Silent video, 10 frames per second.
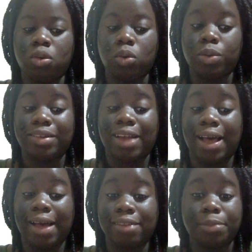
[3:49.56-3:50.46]
we went to the
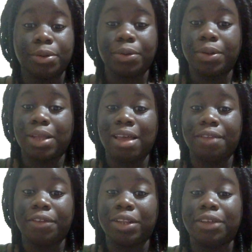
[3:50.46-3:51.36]
hospital,
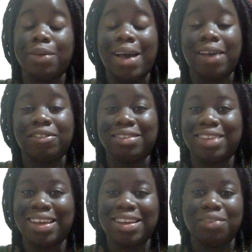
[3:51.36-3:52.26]
and they're like, "You have to
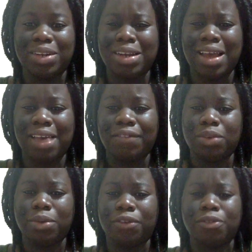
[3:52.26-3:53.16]
stay," and we didn't have
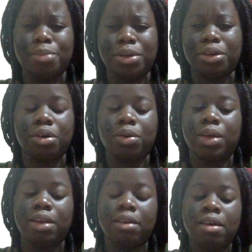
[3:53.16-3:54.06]
anywhere for me to go,
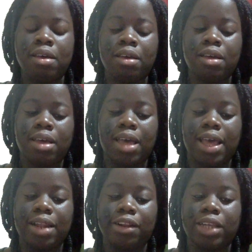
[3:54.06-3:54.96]
and
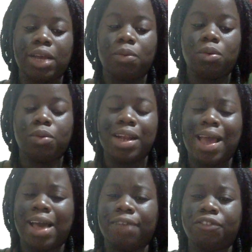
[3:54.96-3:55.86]
they're like, "Well, we're gonna
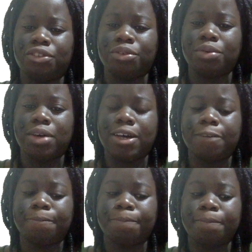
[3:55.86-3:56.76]
have to
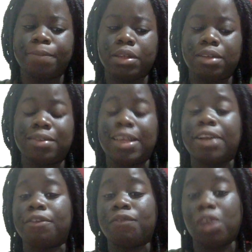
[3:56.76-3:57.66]
take
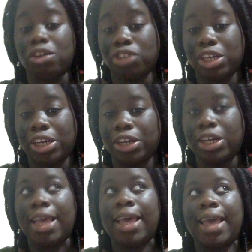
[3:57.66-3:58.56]
her to foster care,"
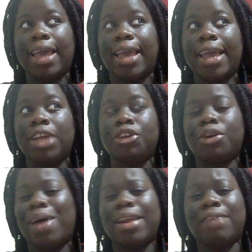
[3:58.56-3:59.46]
and
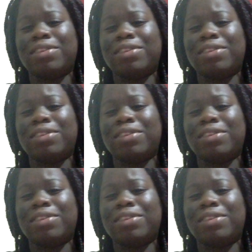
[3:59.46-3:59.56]
I never